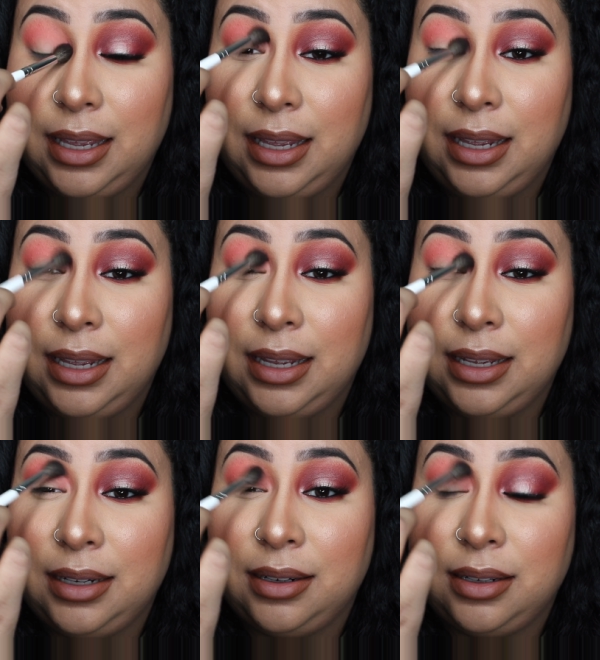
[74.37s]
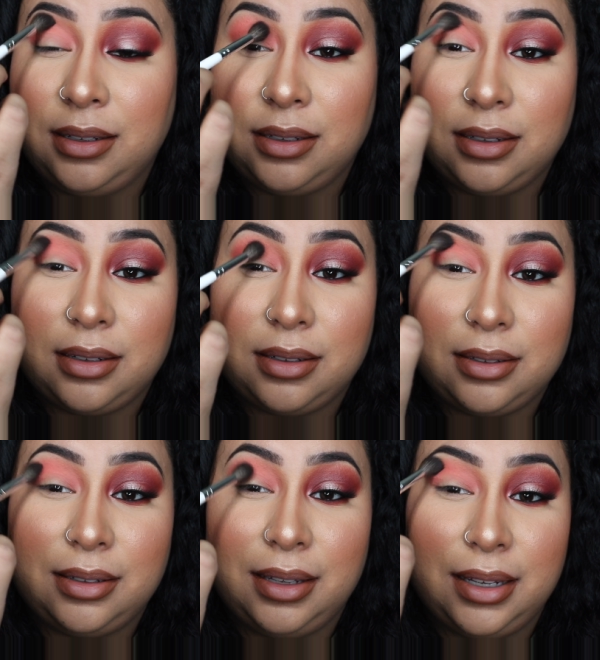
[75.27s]
and
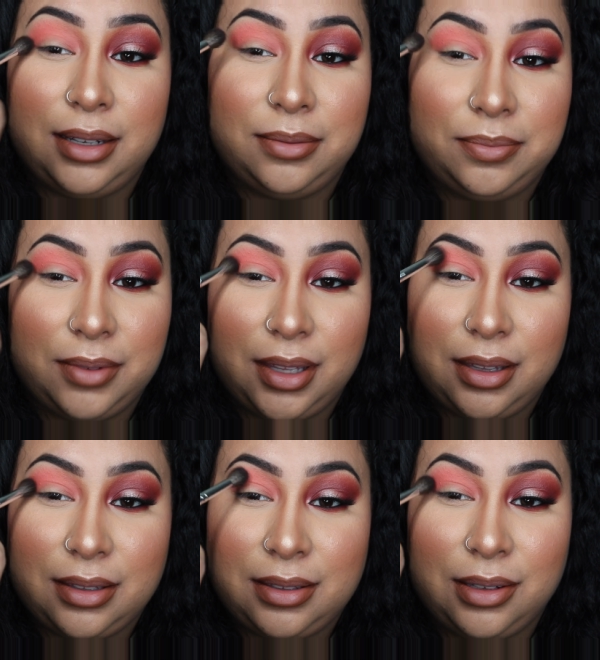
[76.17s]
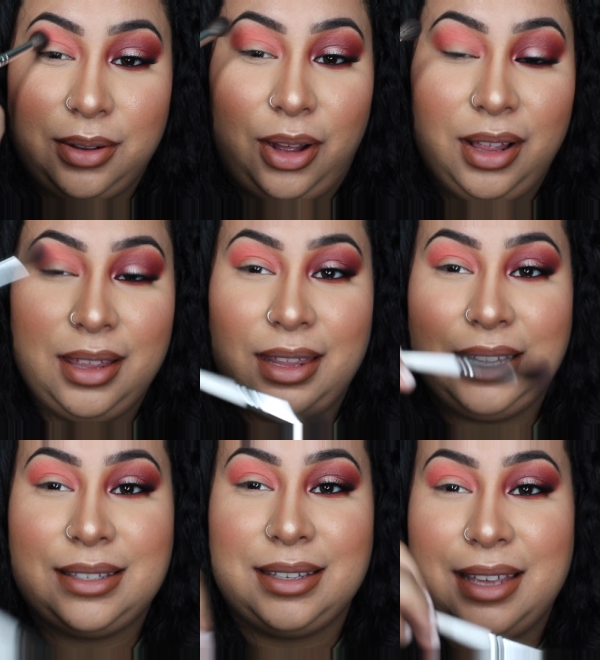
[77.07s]
yeah, so all of
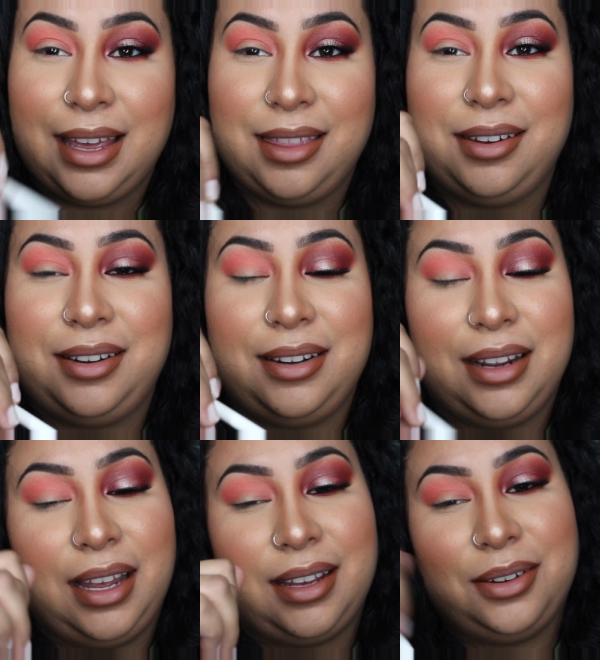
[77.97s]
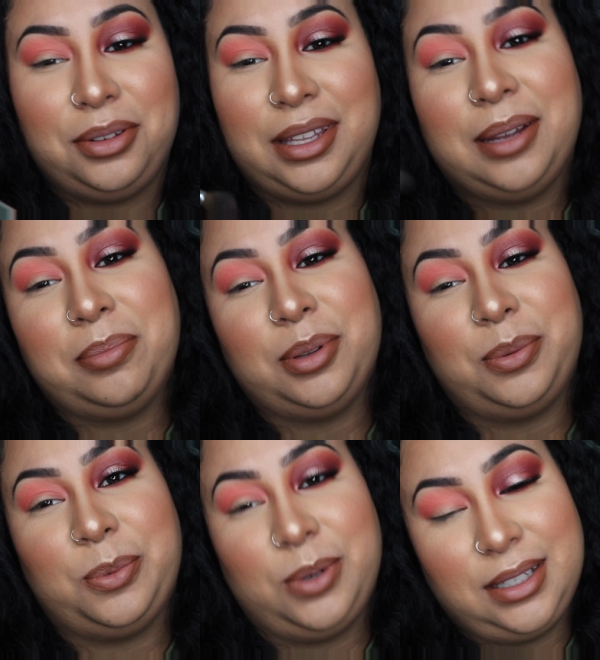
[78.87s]
that together I could only upload
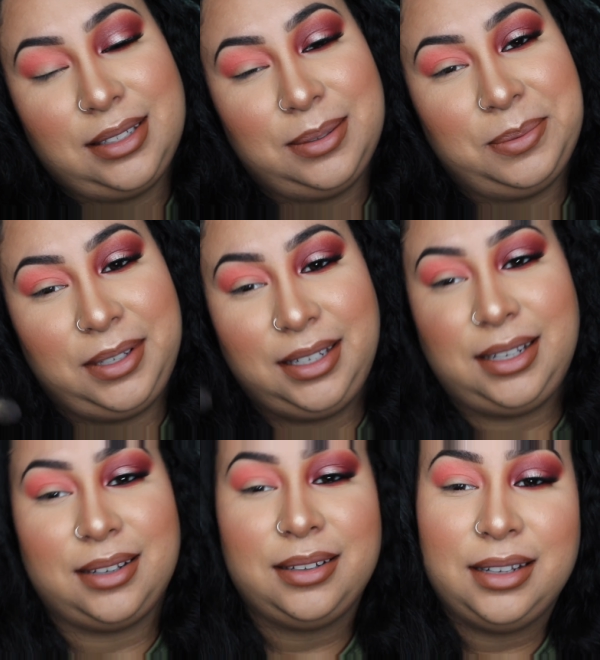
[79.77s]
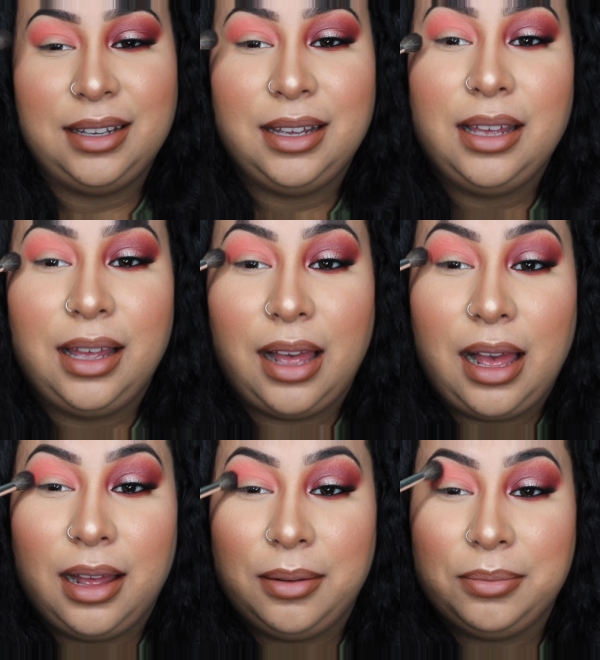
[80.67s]
once a week,
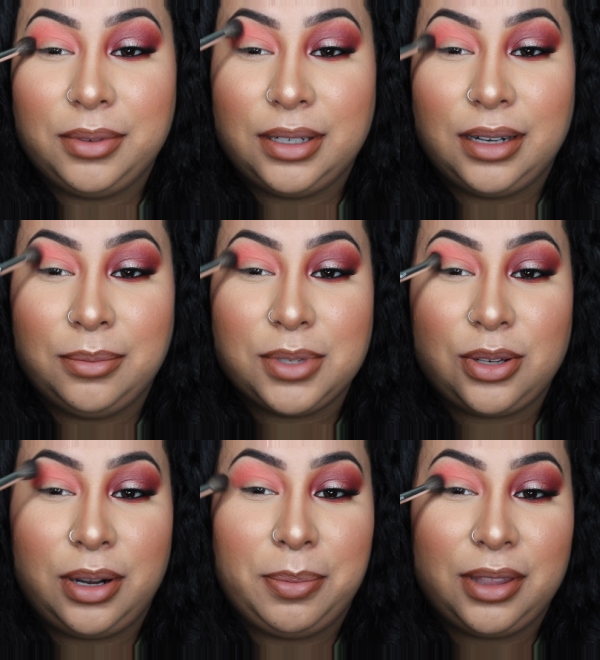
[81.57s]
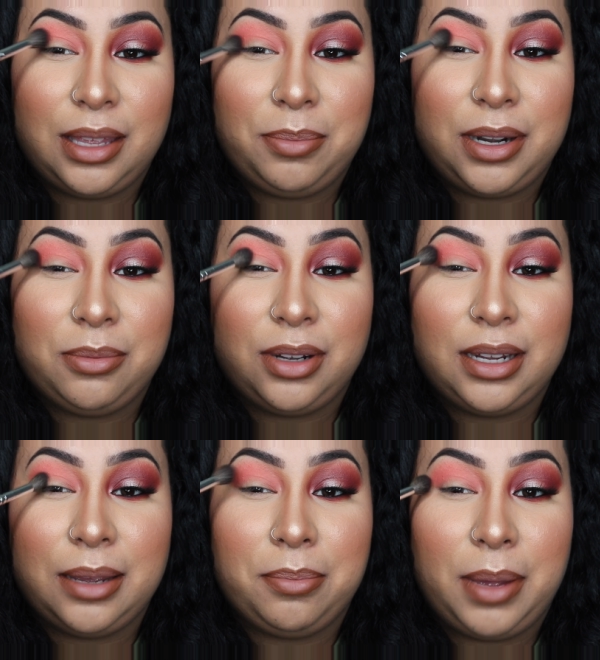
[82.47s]
and I'm sorry about that, but I'm gonna
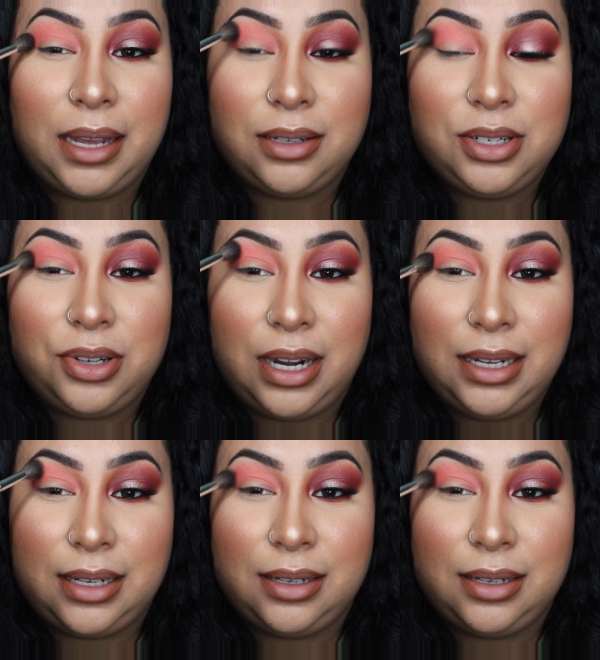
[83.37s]
get back on track.